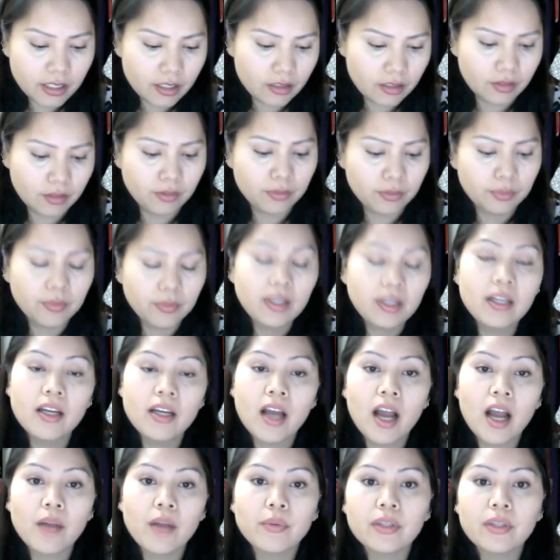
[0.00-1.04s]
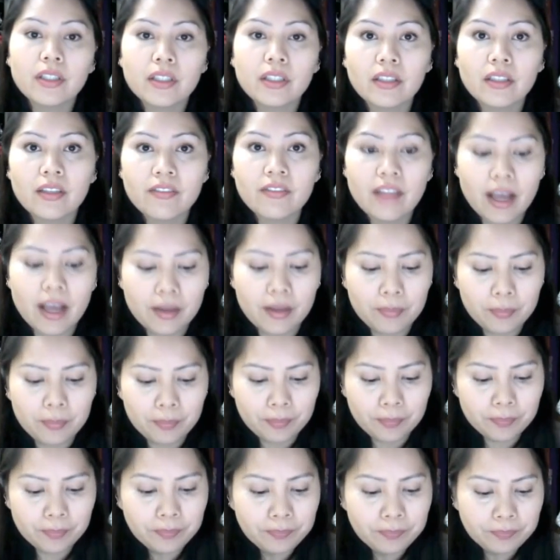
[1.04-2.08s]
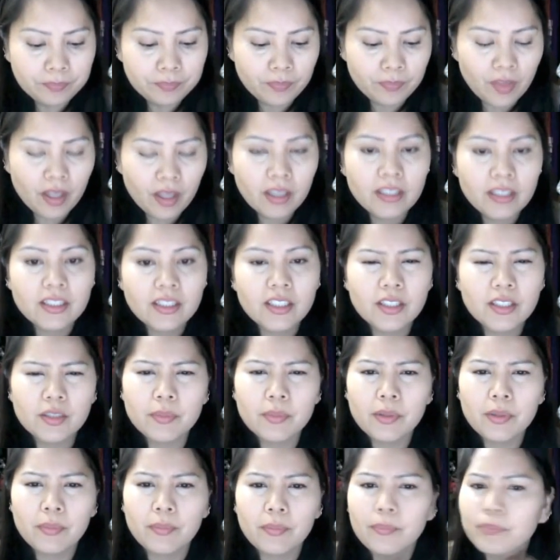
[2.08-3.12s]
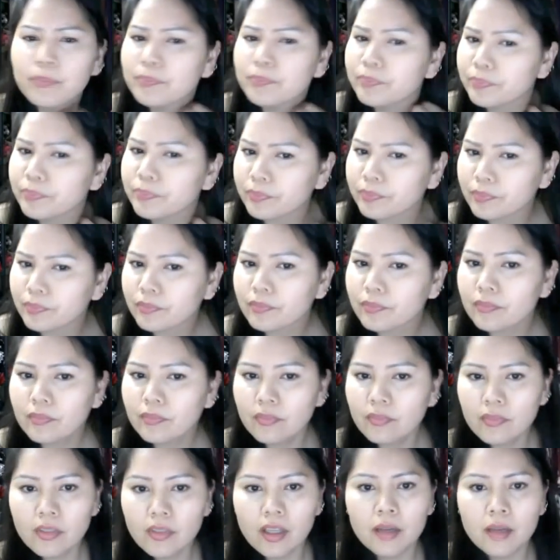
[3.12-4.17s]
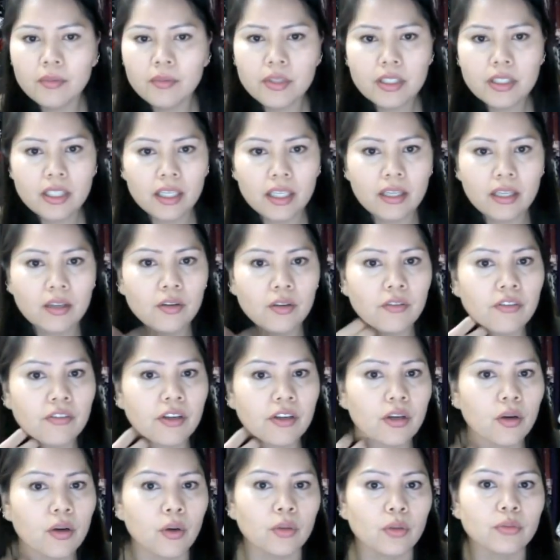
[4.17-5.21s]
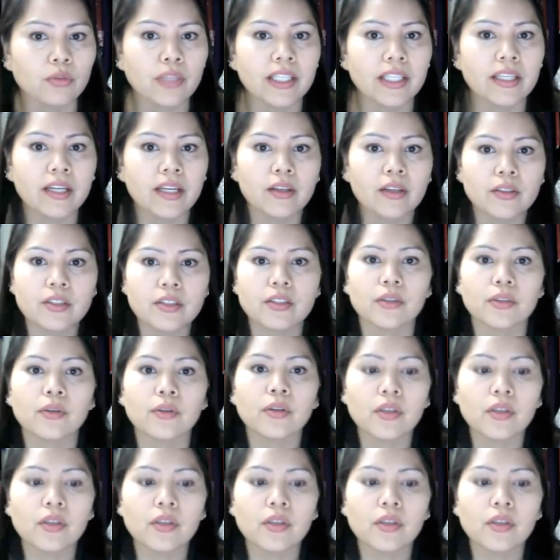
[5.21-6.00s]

So I really love that. Excuse me, I'm just getting over a cold right now, so